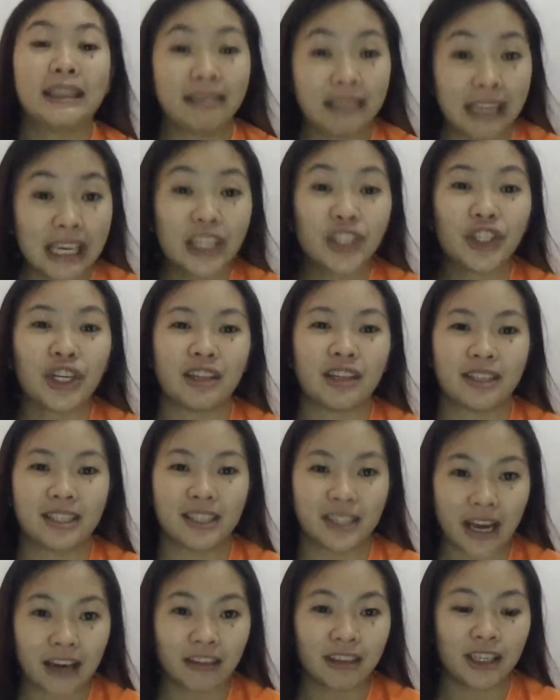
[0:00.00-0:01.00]
teaching
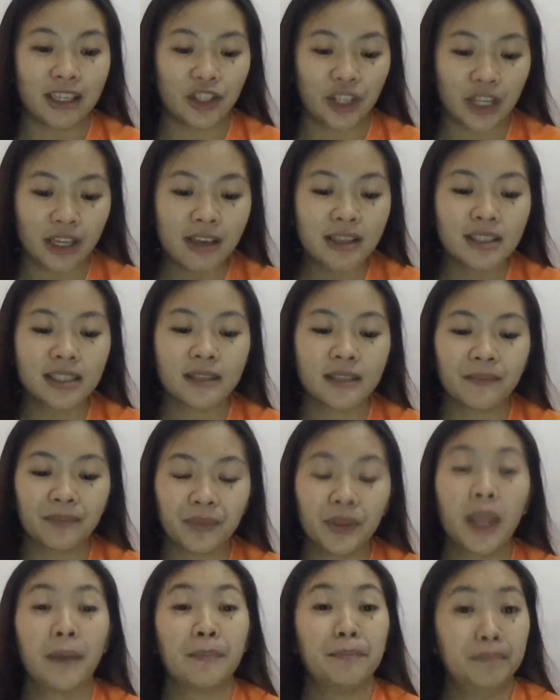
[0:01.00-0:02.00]
strategies,
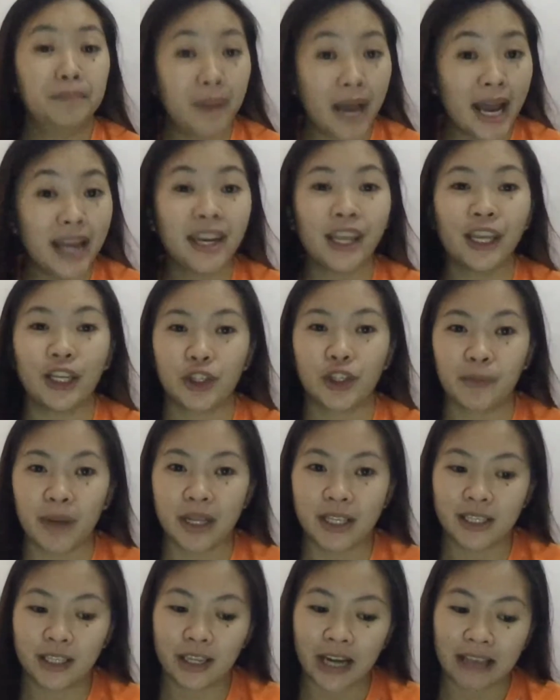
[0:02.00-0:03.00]

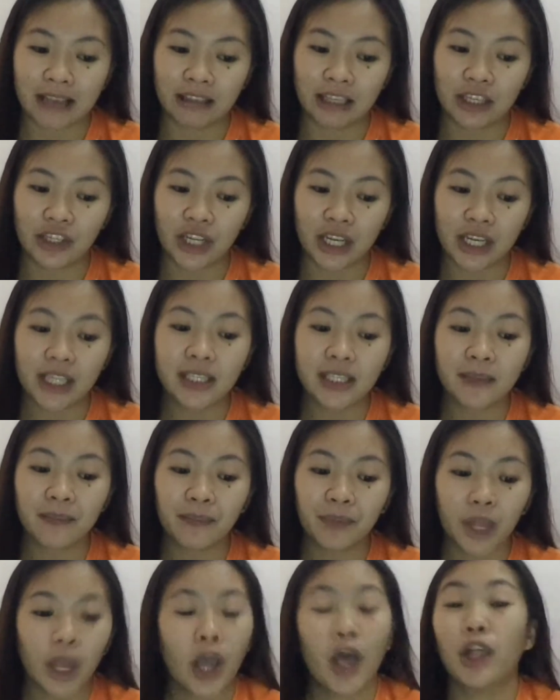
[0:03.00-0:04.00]
management strategies,
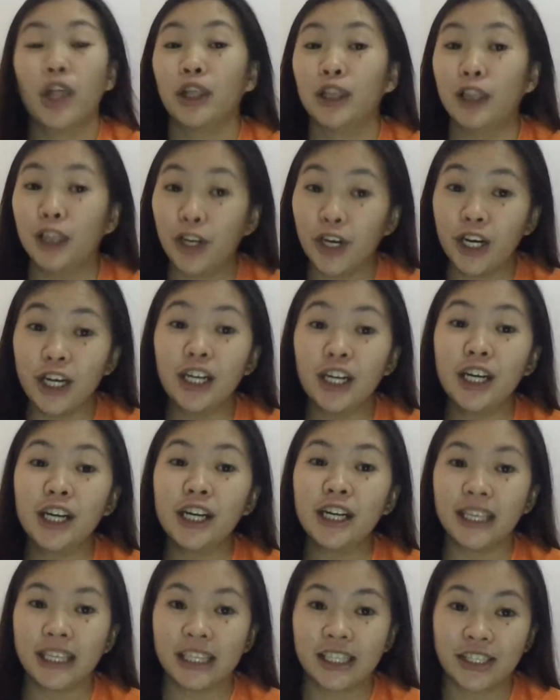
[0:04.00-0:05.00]

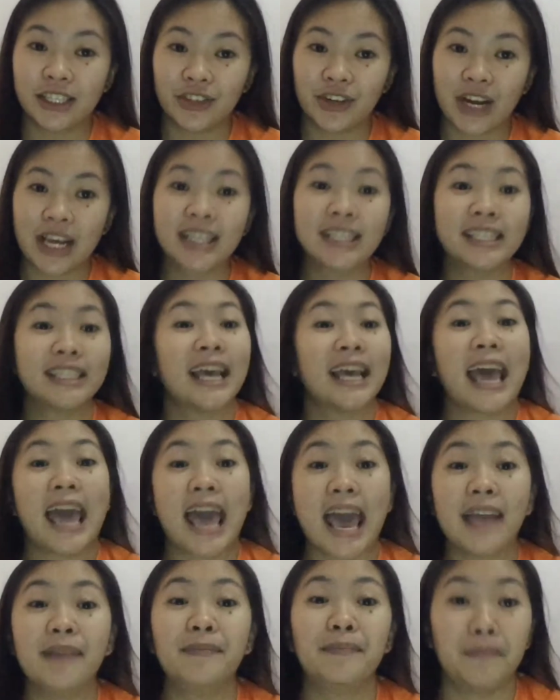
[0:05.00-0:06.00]
learner interest,
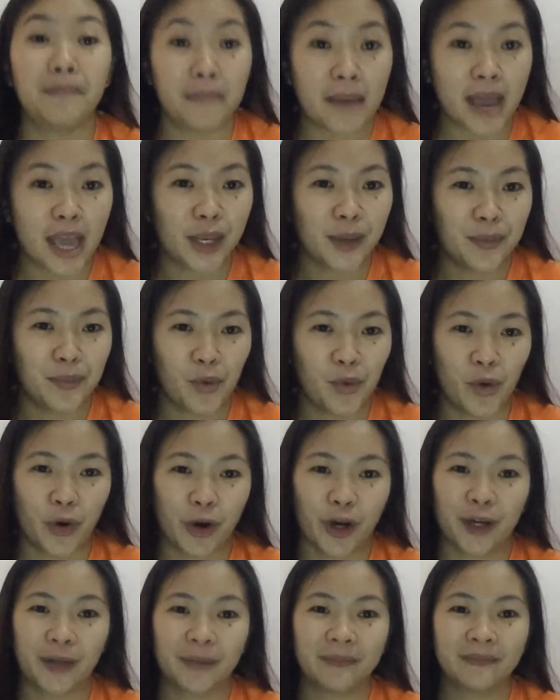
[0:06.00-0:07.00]
and many more.